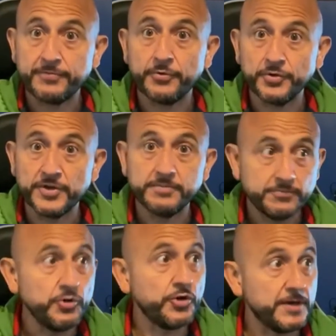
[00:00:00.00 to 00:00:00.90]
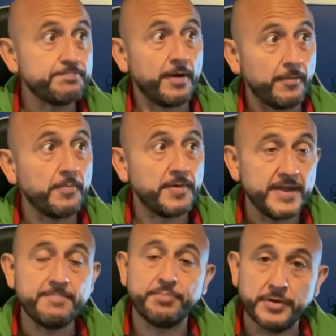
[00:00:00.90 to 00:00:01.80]
for you. You're going to probably
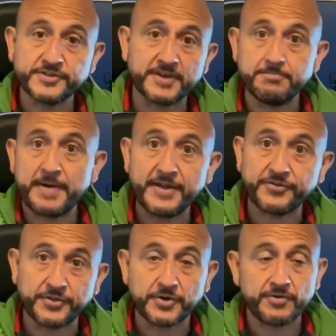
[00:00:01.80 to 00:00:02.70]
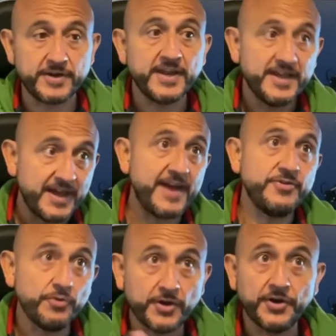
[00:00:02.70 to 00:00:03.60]
put some back to the grid, and
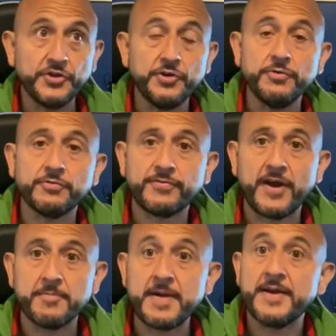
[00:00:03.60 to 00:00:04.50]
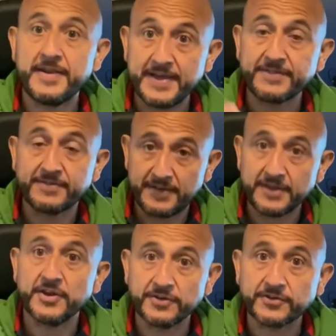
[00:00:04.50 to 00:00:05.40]
you're going to use a fair amount, and that's
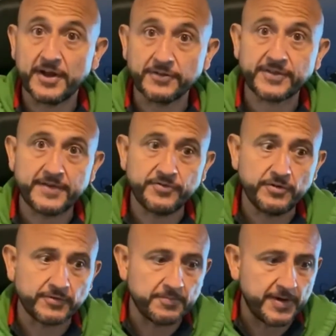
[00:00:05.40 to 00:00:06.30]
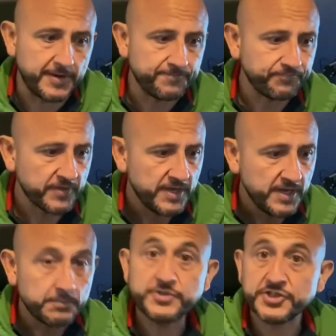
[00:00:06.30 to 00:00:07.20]
going to start saving you some money,
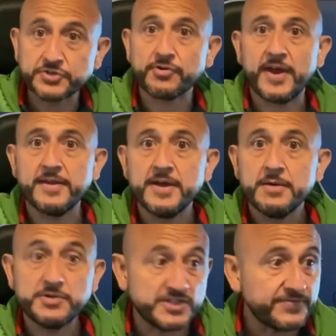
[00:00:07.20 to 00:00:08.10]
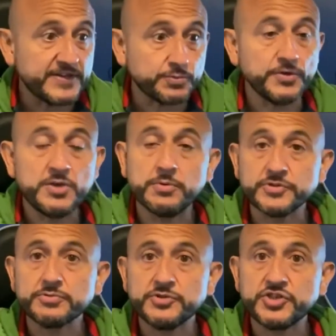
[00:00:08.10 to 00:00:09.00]
which is great. Which, if that's what you want
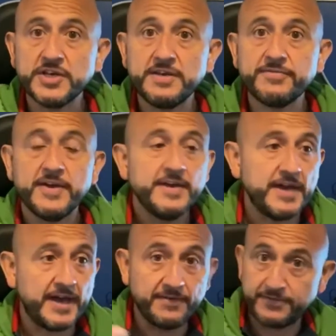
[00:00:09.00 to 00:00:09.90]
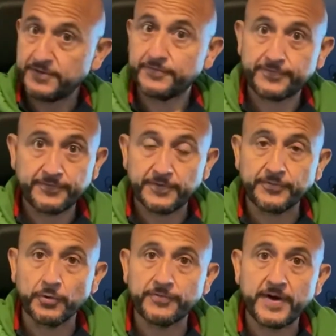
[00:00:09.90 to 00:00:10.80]
to achieve, and the 4
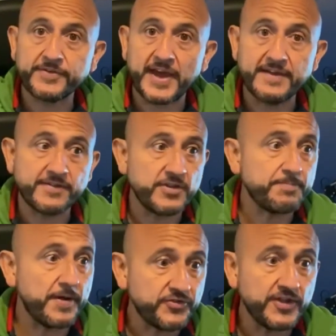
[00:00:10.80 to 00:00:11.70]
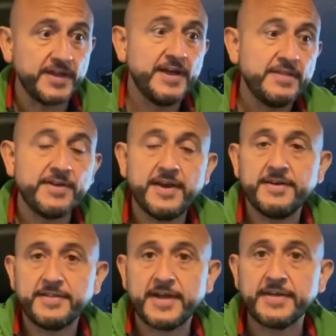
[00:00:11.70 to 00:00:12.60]
or 5K's in your budget, then
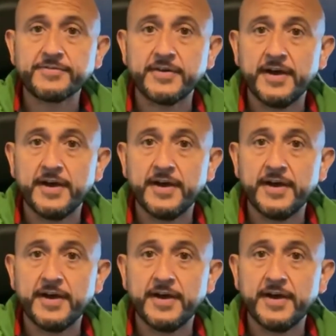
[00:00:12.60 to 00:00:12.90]
that's